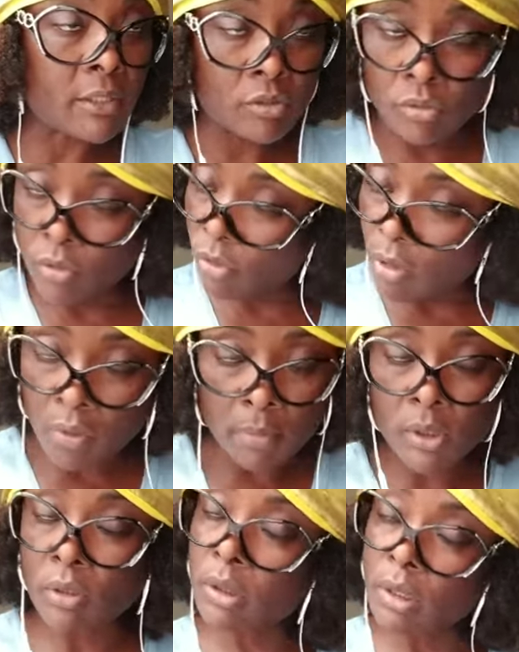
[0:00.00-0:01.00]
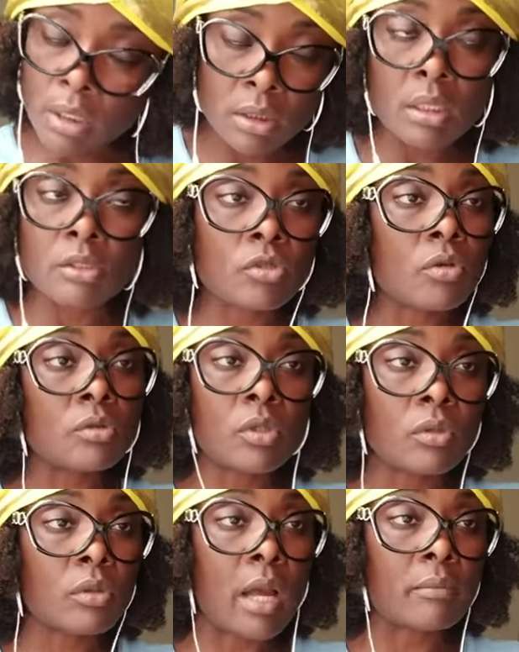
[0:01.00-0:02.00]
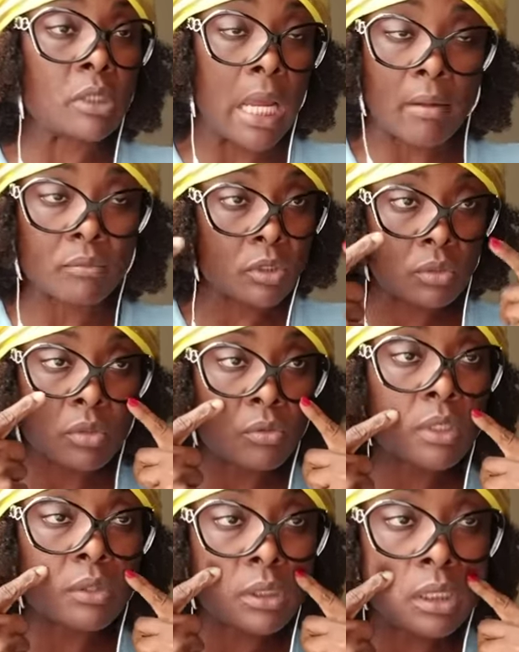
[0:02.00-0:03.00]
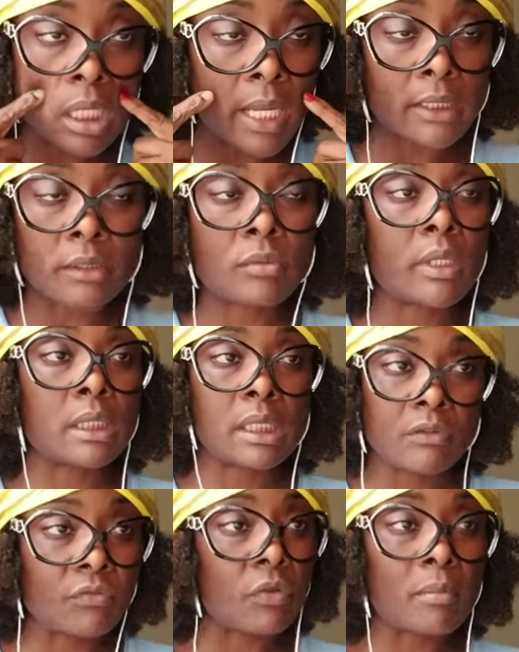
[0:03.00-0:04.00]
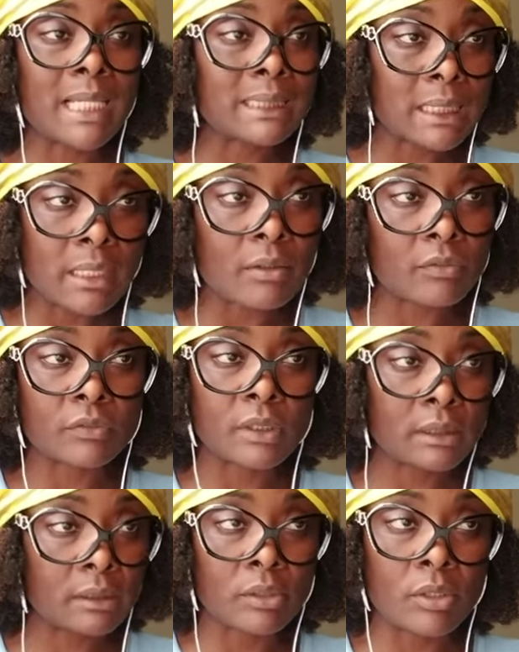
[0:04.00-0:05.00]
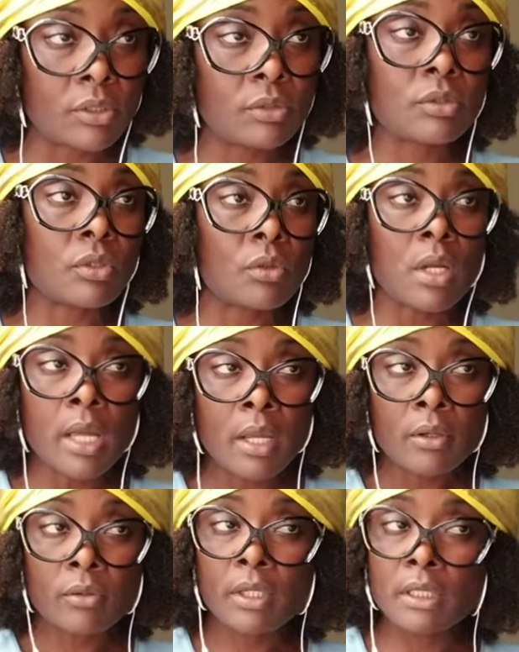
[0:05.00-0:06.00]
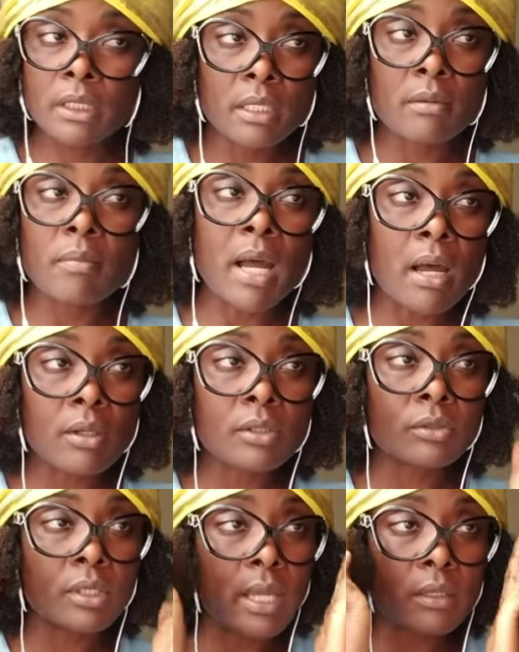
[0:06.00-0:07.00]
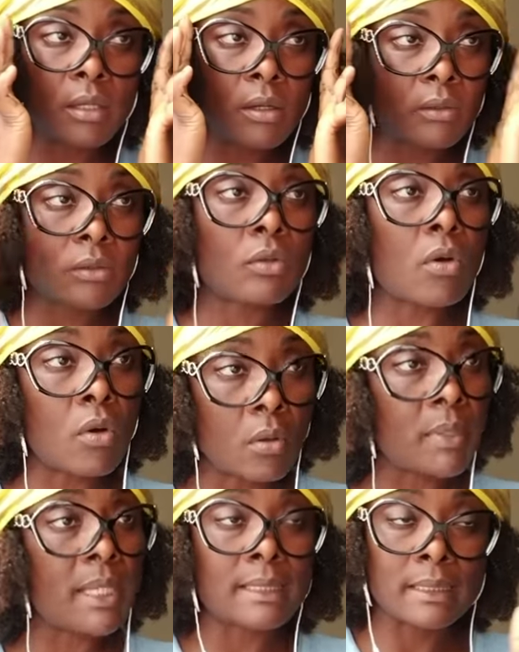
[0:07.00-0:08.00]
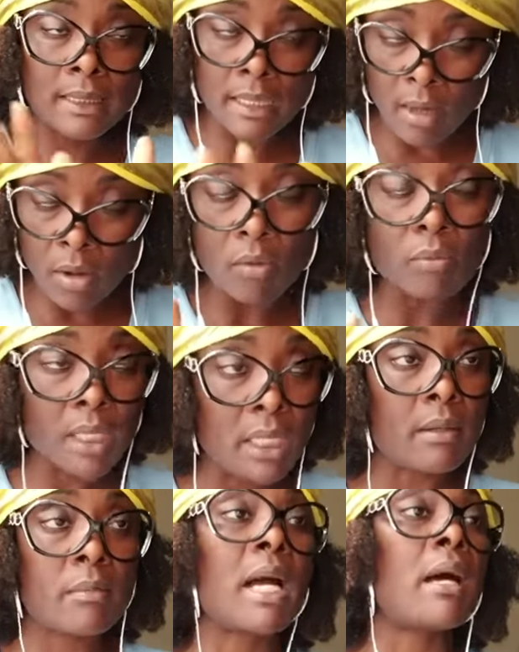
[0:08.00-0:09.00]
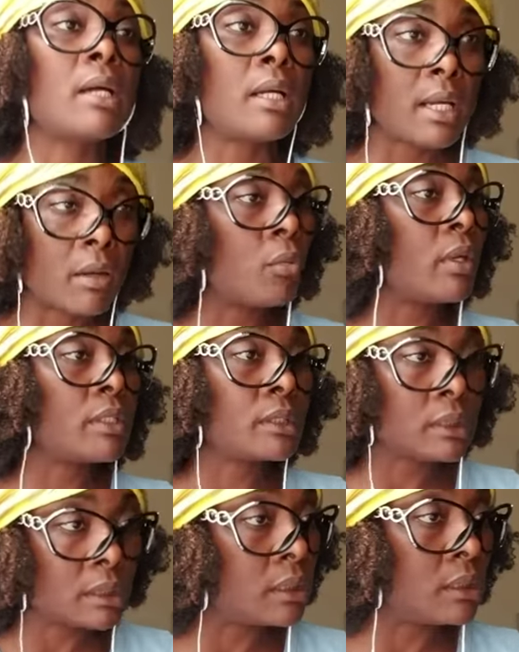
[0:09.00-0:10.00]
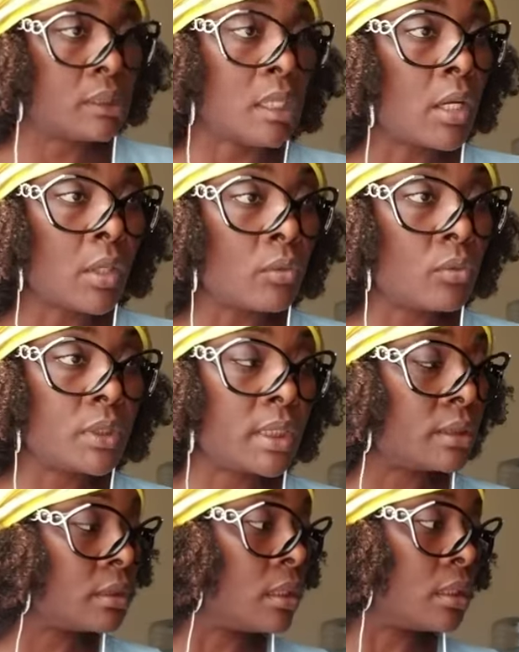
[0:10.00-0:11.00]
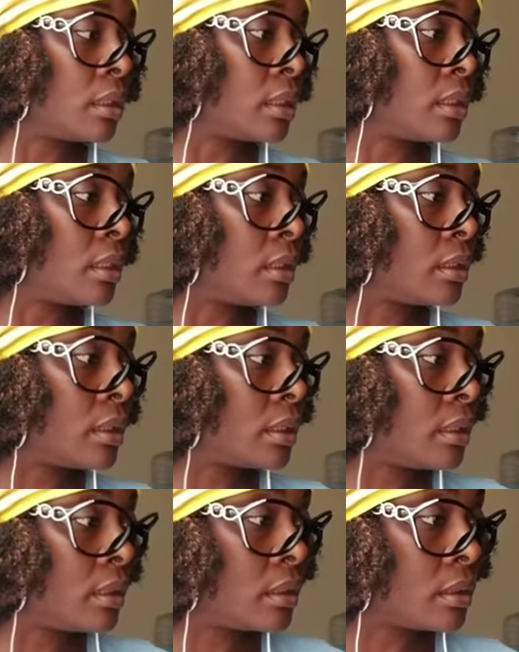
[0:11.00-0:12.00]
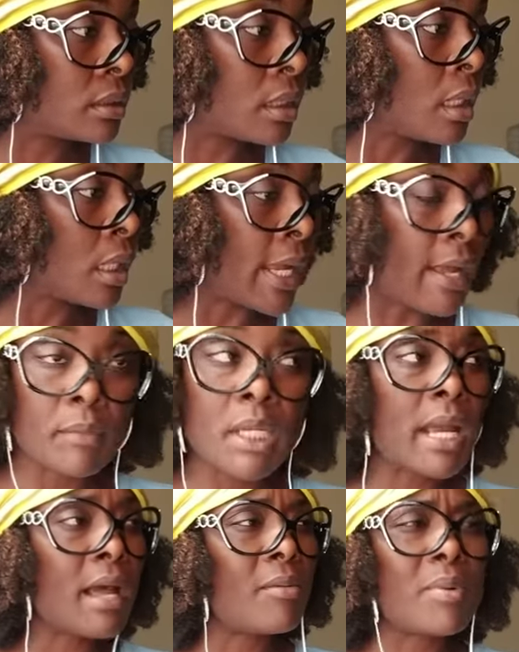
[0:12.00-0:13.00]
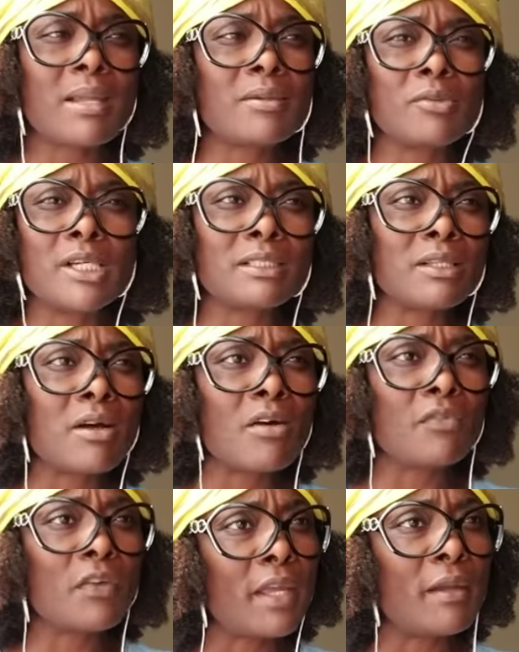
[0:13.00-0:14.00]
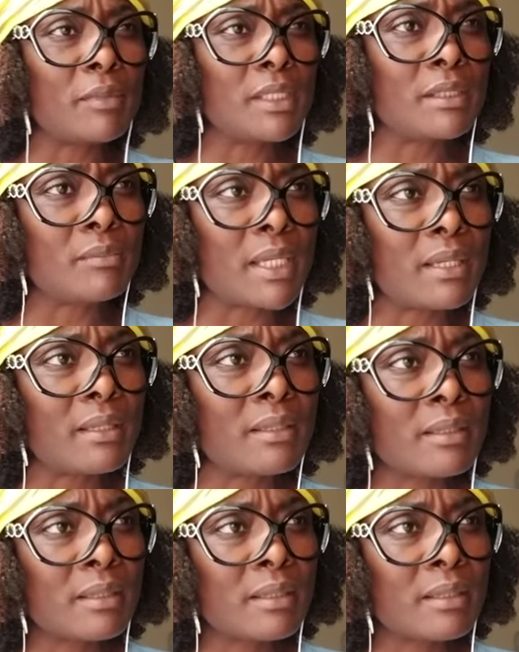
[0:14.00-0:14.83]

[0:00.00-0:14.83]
You don't want me to judge her, so no. I'm just going to look. I just want to see for myself. This girl you're so crazy about, you got nerve to call me and tell me about her. I want to see who this daughter-in-law is. I mean, how about the rest of her family, man?